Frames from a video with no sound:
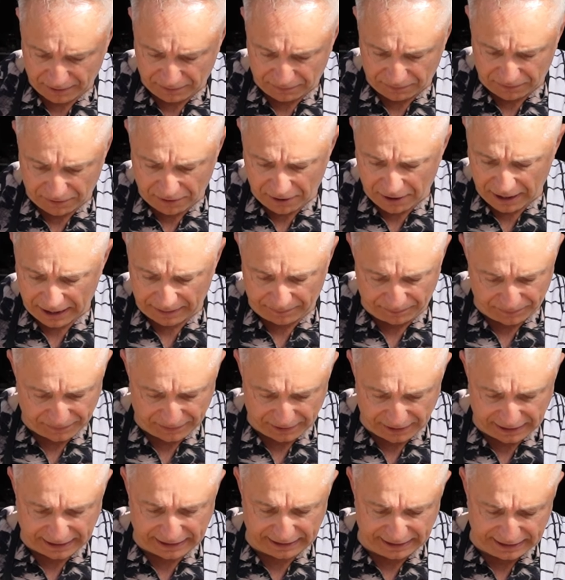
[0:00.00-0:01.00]
Right,
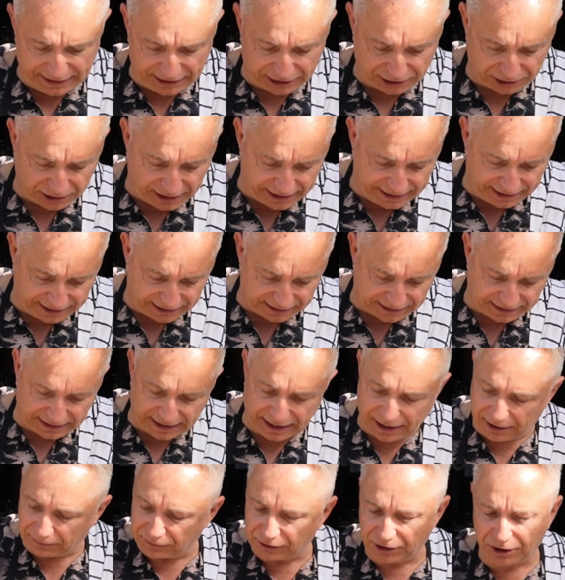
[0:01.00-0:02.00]
you can hear the Traegers
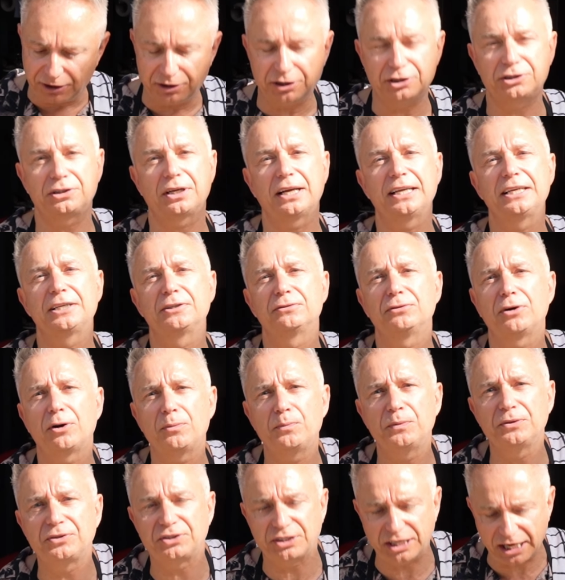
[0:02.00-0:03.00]
now. I've turned the Traeger on,
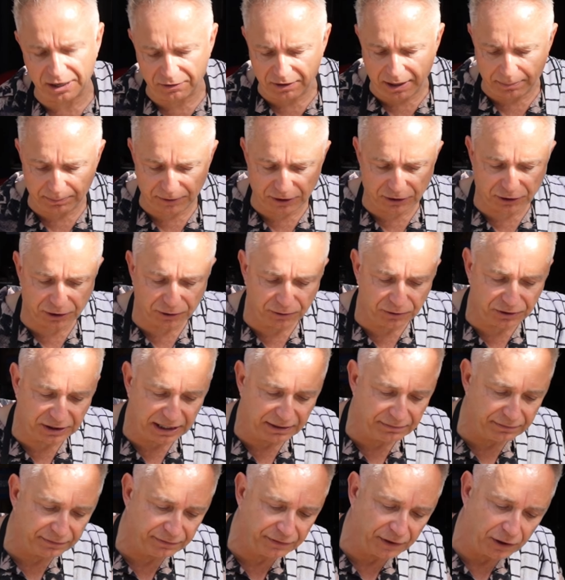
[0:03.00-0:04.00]
we set her up to
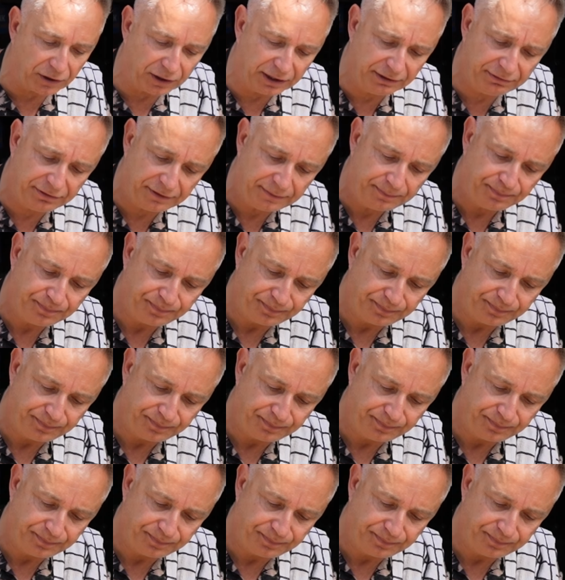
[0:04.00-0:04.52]
275.